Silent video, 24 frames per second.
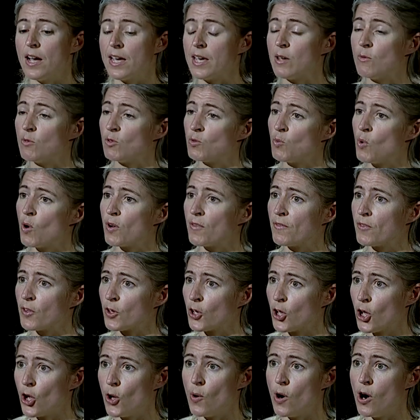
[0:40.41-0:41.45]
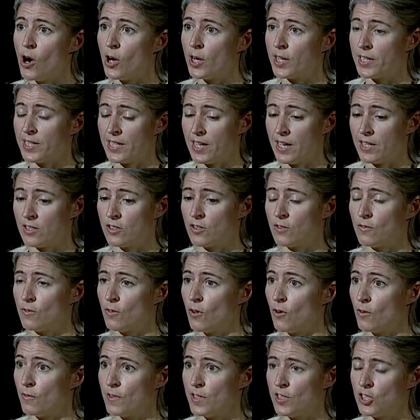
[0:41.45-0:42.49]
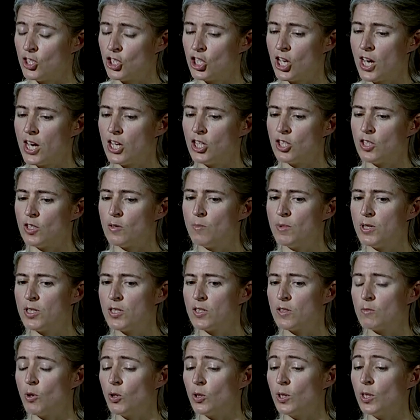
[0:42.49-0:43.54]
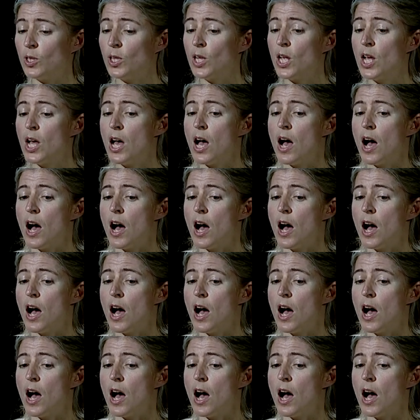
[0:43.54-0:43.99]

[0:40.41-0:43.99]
He was one of the co-architects of this change in the business model